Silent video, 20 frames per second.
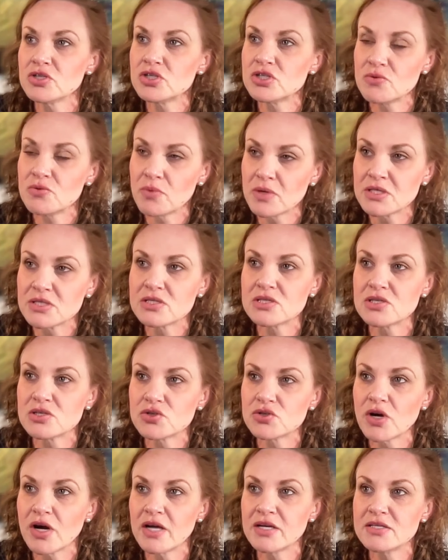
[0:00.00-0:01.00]

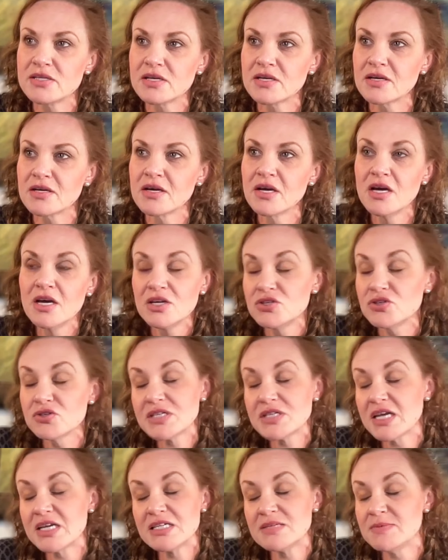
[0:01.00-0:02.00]
she'll
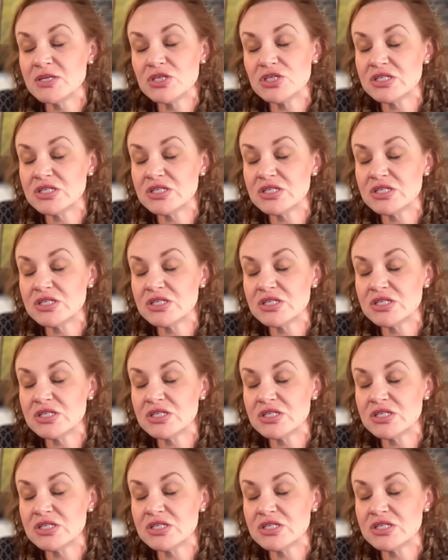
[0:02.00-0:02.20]
say to me